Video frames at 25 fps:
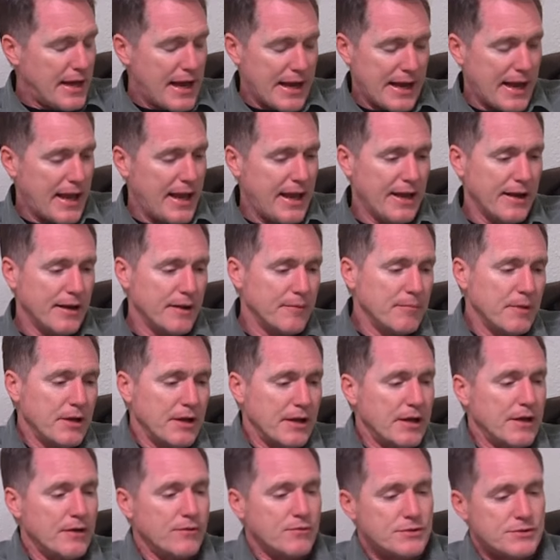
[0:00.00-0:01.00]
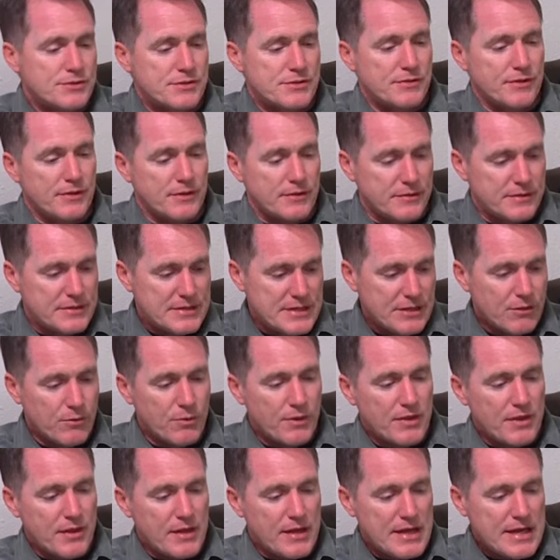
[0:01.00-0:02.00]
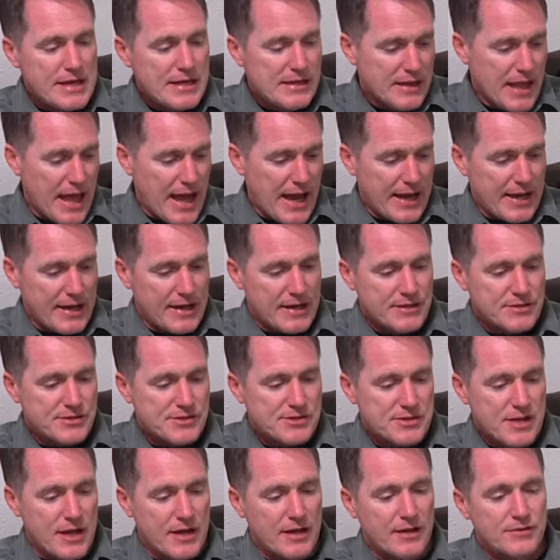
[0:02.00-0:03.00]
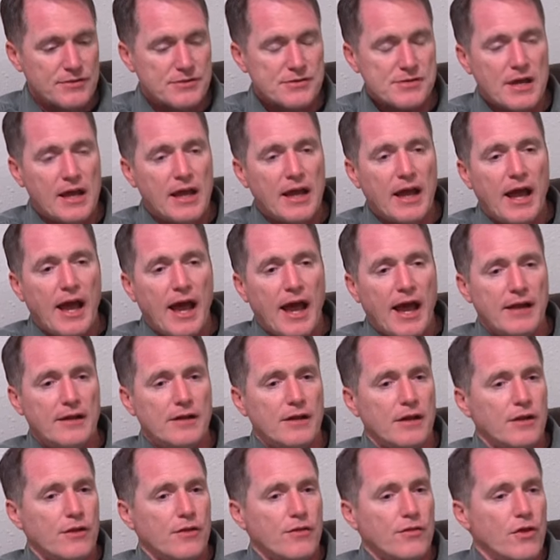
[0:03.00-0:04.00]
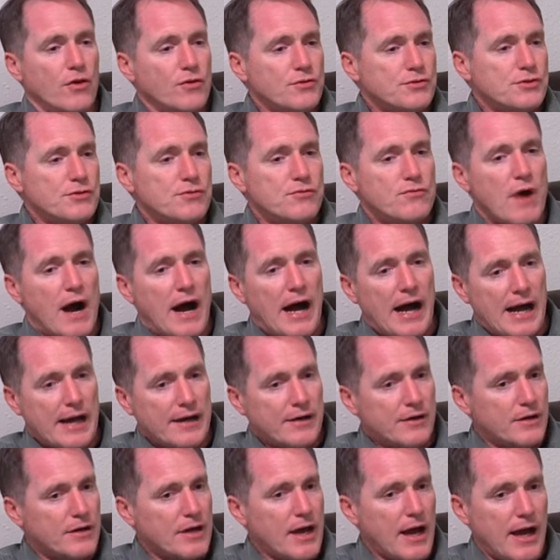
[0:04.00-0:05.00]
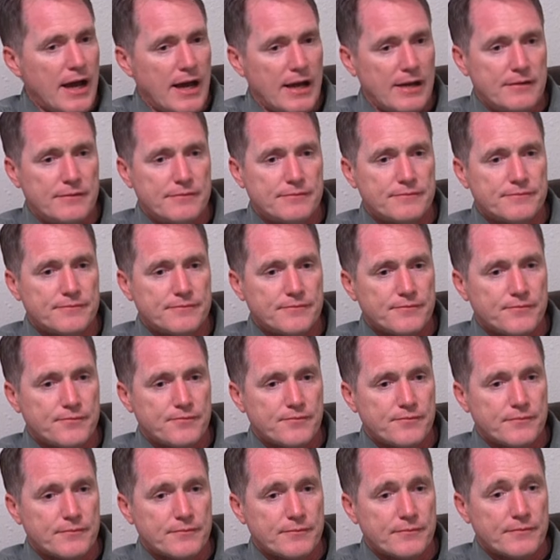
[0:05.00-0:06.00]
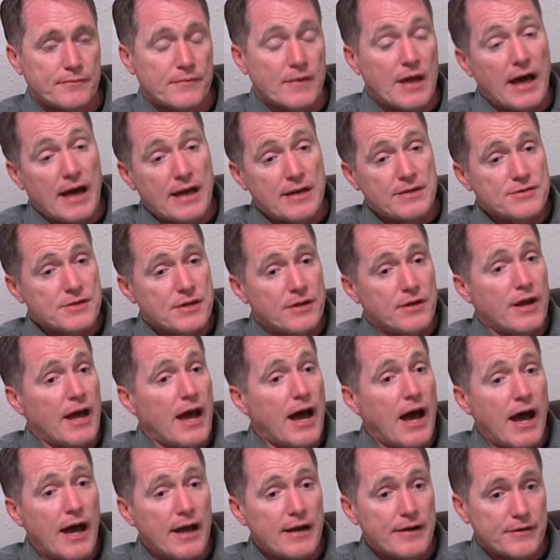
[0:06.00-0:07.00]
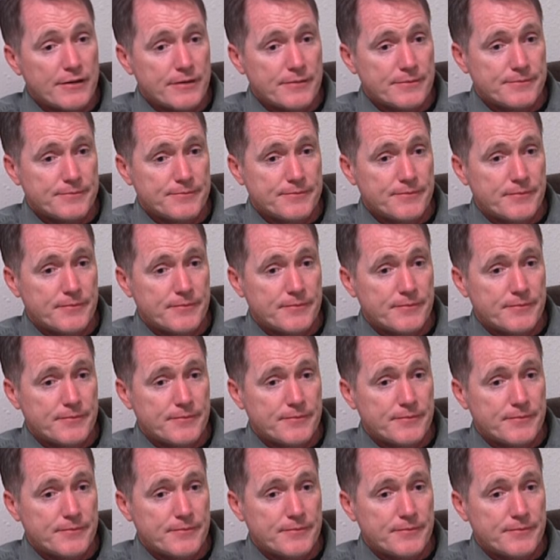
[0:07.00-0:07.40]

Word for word: not Hannah, but it was the deal with Eli and his sons and those who honor God, God is going to honor.